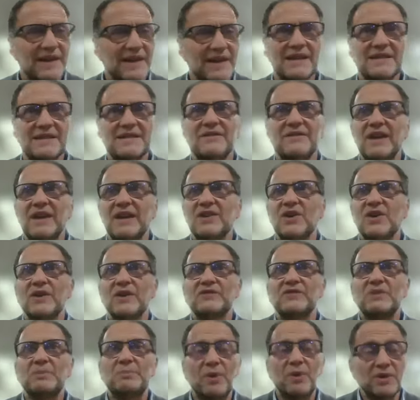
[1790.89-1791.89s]
I said, right, you
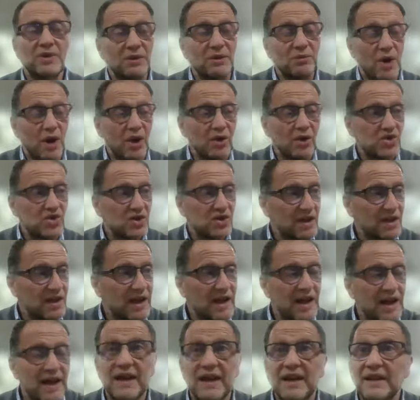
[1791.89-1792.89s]
have to put your watch
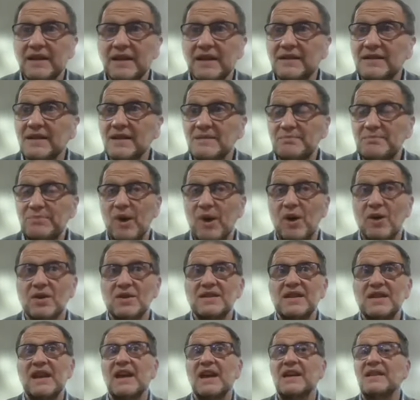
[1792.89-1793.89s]
uh, in this
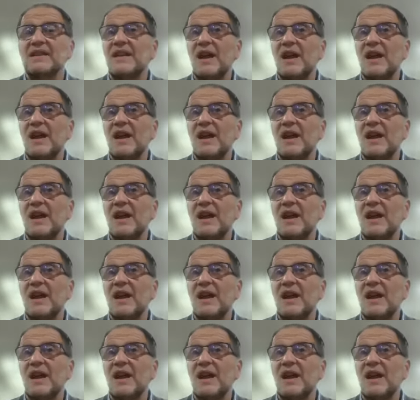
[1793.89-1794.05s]
box here.